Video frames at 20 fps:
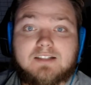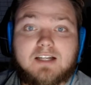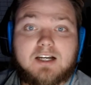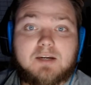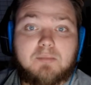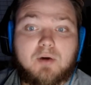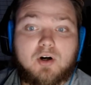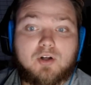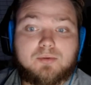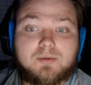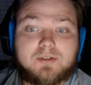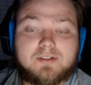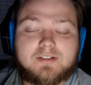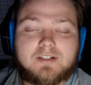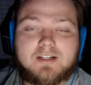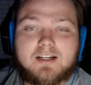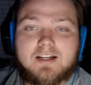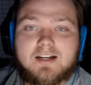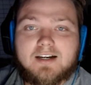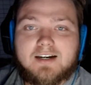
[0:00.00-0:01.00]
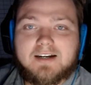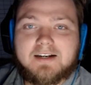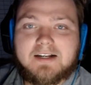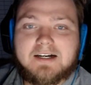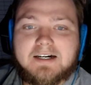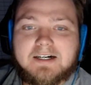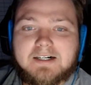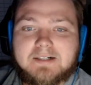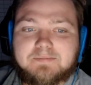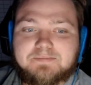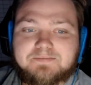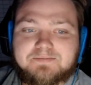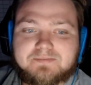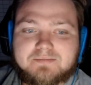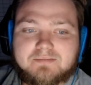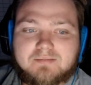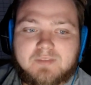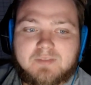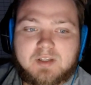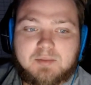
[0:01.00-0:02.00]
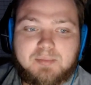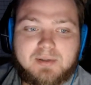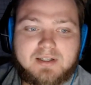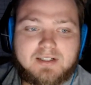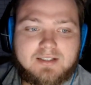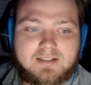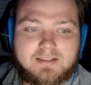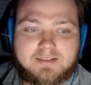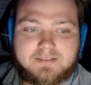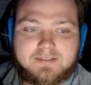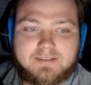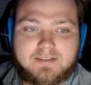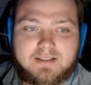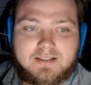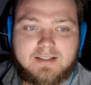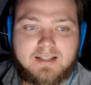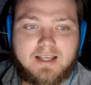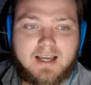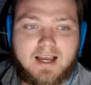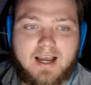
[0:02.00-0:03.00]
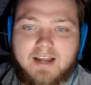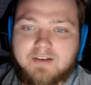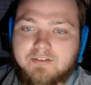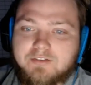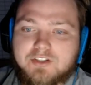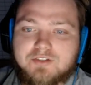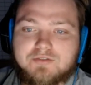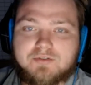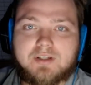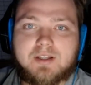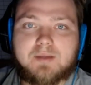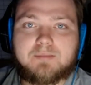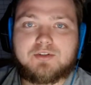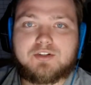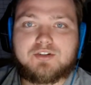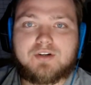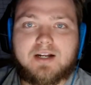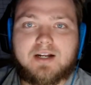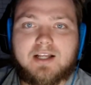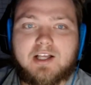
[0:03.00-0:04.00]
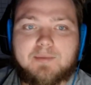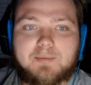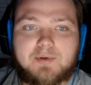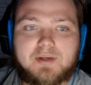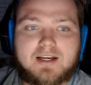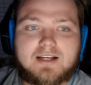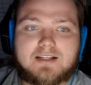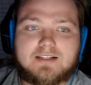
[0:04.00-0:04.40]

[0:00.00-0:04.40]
Baldwin. But yeah, I'm just trying to help you guys.